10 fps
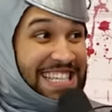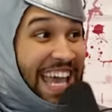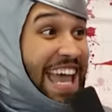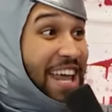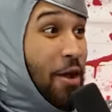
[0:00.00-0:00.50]

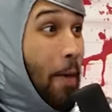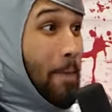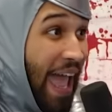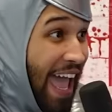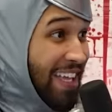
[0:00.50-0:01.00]
10
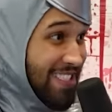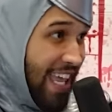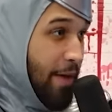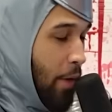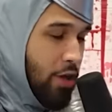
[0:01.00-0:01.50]
bands,
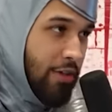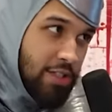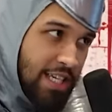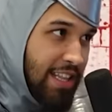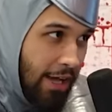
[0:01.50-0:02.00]
Cam. I will give you
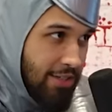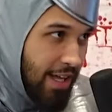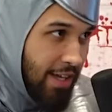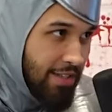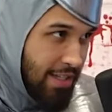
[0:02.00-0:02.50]

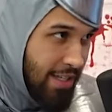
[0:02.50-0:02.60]
$10,000.